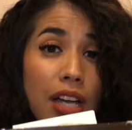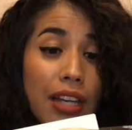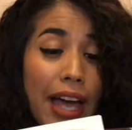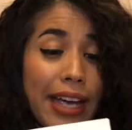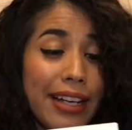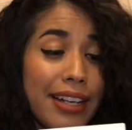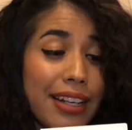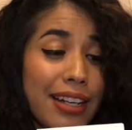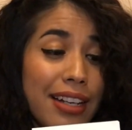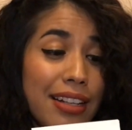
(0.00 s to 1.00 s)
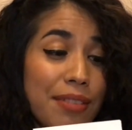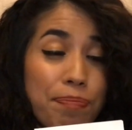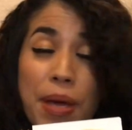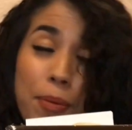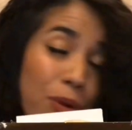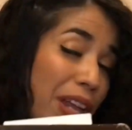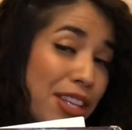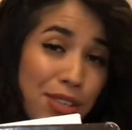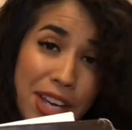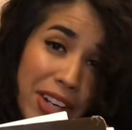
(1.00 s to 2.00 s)
like, people don't
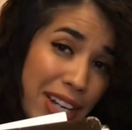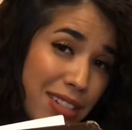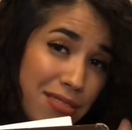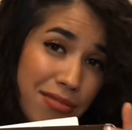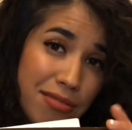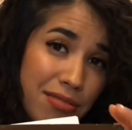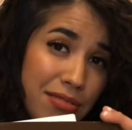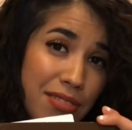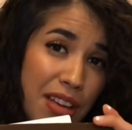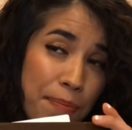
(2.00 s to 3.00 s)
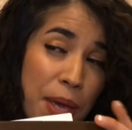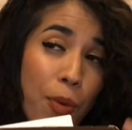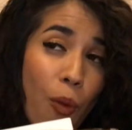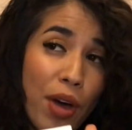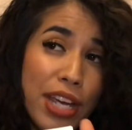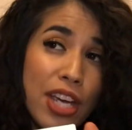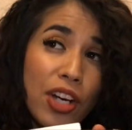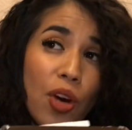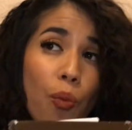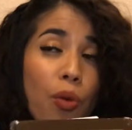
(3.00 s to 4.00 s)
like to hear it. People want to
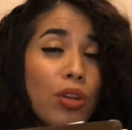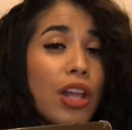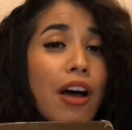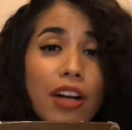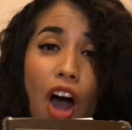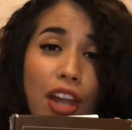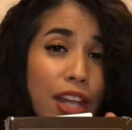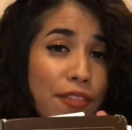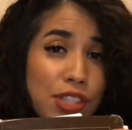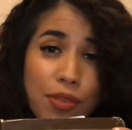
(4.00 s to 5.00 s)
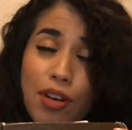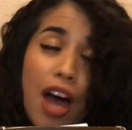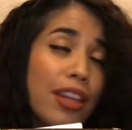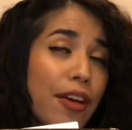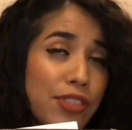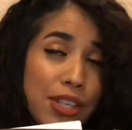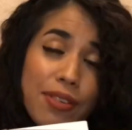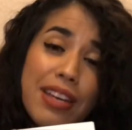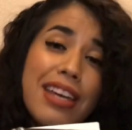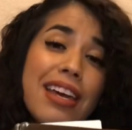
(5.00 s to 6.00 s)
hear, well, God loves you. God loves you.
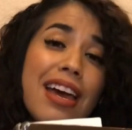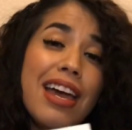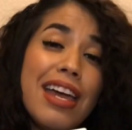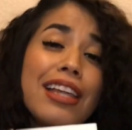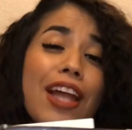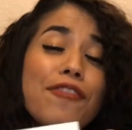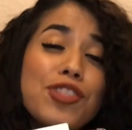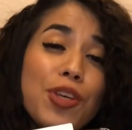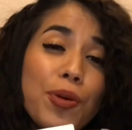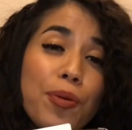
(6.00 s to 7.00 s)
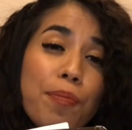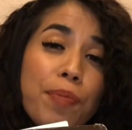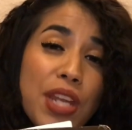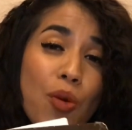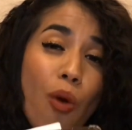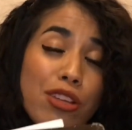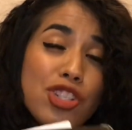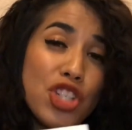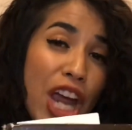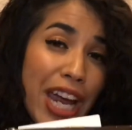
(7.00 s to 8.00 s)
He loves you, but He
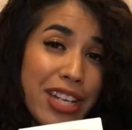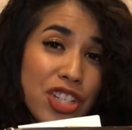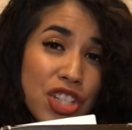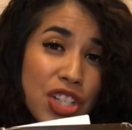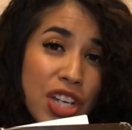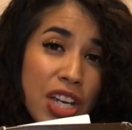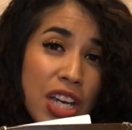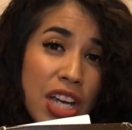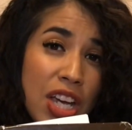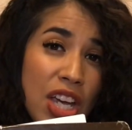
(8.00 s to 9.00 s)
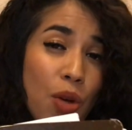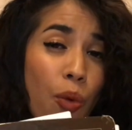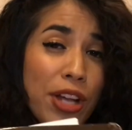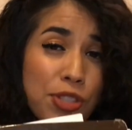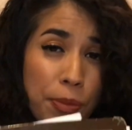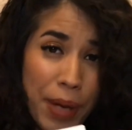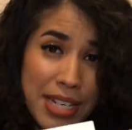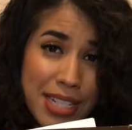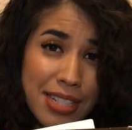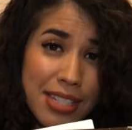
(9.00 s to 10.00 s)
wants change. He wants
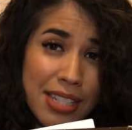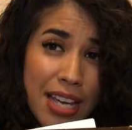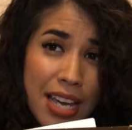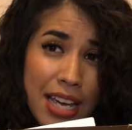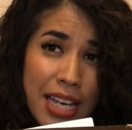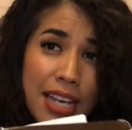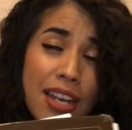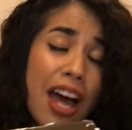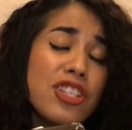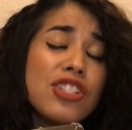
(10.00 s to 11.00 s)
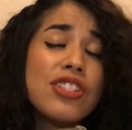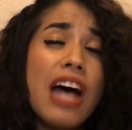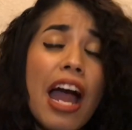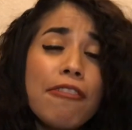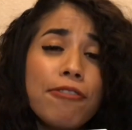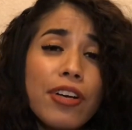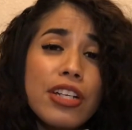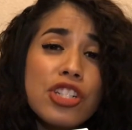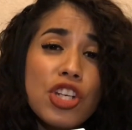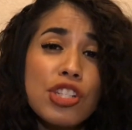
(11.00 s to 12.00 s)
repentance. He did not just die for
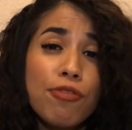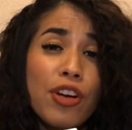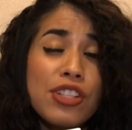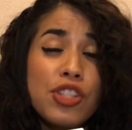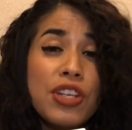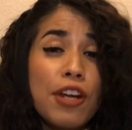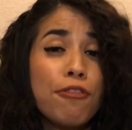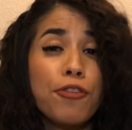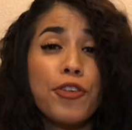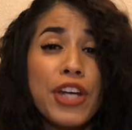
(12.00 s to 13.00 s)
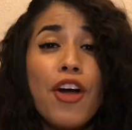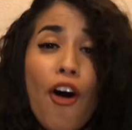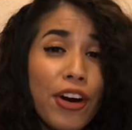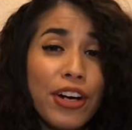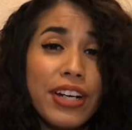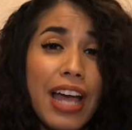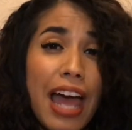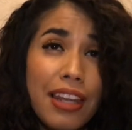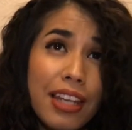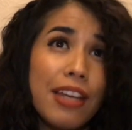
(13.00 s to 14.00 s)
us just for us to get a free card
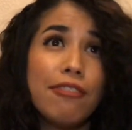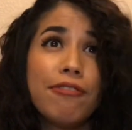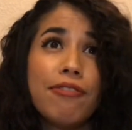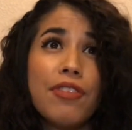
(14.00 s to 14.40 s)
and live